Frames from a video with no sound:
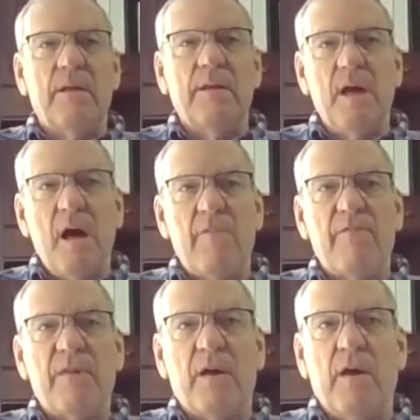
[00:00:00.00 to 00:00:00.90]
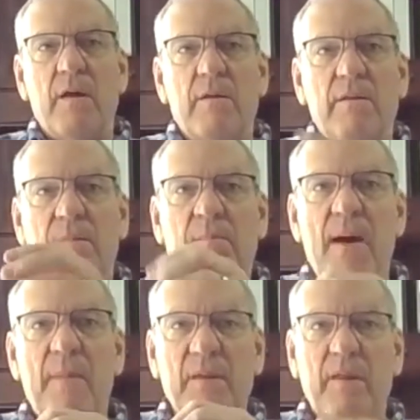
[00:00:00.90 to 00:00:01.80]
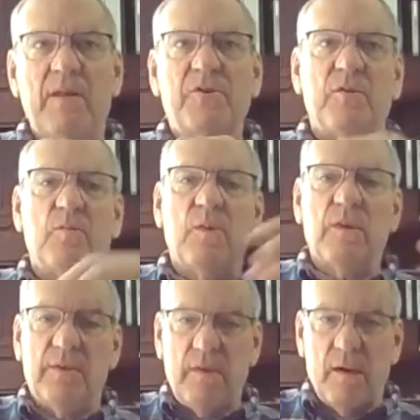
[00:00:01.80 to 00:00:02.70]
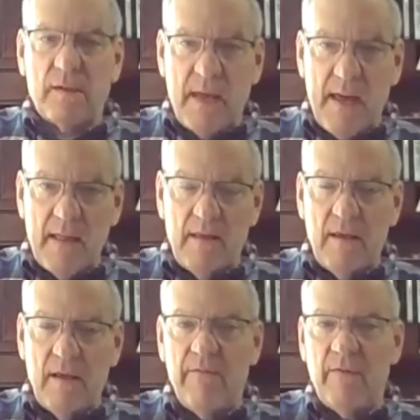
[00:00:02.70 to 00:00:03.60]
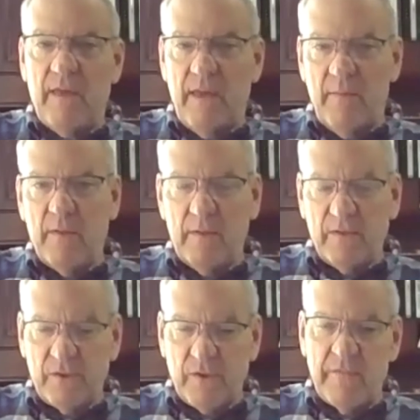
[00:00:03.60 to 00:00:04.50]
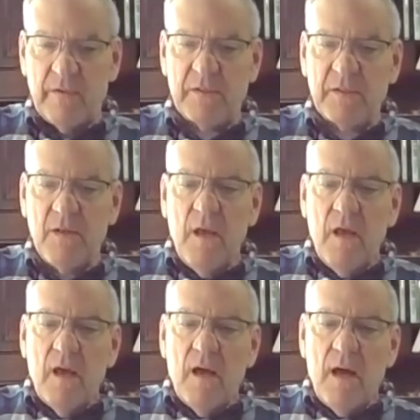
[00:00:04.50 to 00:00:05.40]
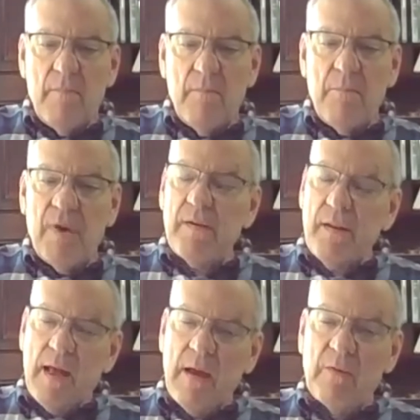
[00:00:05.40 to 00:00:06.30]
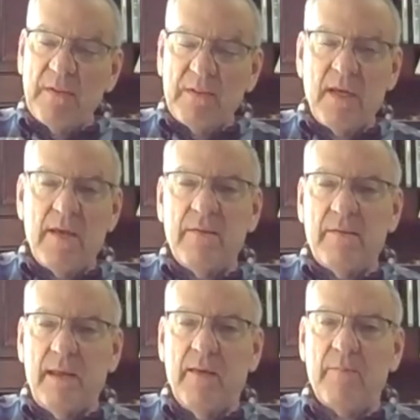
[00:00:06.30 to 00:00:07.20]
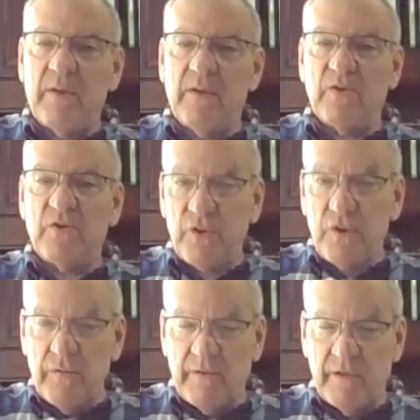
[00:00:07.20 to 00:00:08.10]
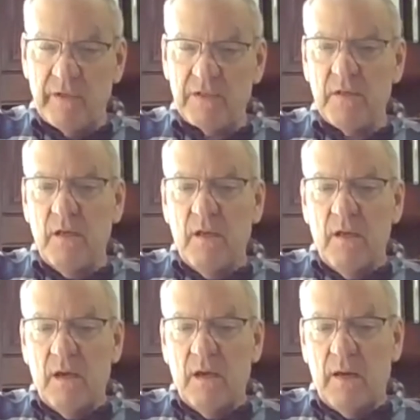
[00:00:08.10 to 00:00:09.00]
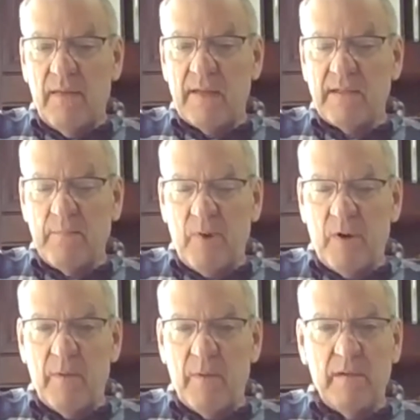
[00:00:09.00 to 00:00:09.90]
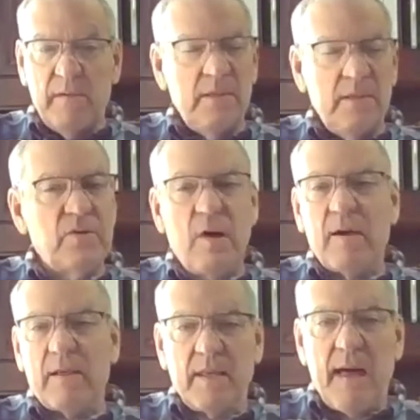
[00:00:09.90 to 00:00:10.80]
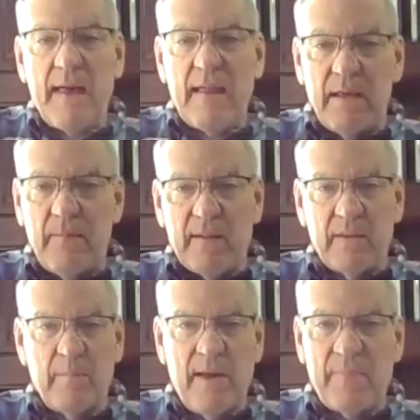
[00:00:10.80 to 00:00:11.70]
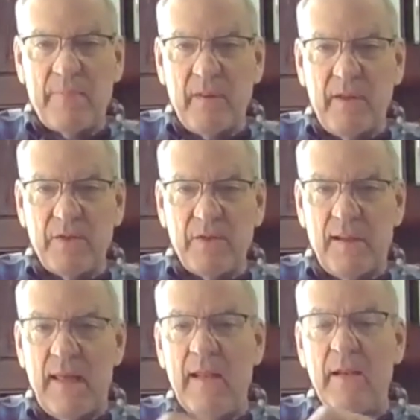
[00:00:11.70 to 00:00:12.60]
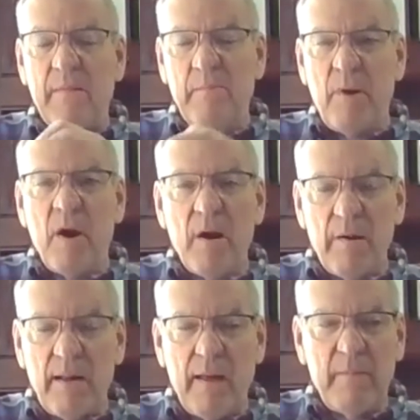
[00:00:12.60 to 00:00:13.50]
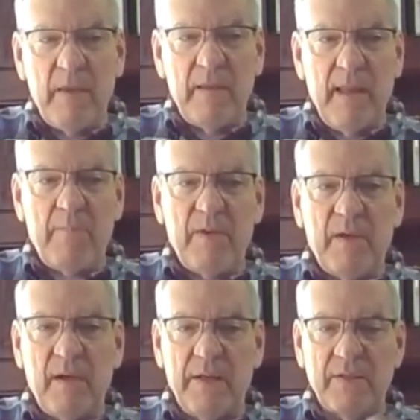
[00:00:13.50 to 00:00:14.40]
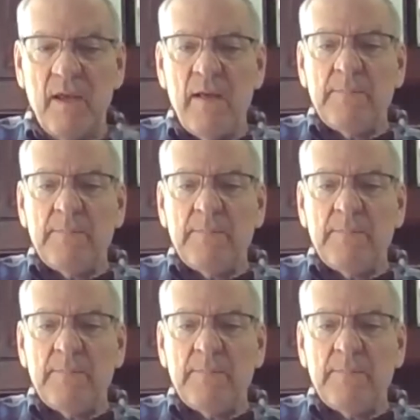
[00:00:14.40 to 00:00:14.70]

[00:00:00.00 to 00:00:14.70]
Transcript: enough, the population really talks highly of the ambulance service. But I would say that the ambulance service, that department didn't talk as highly about the population. And in part, I mean that because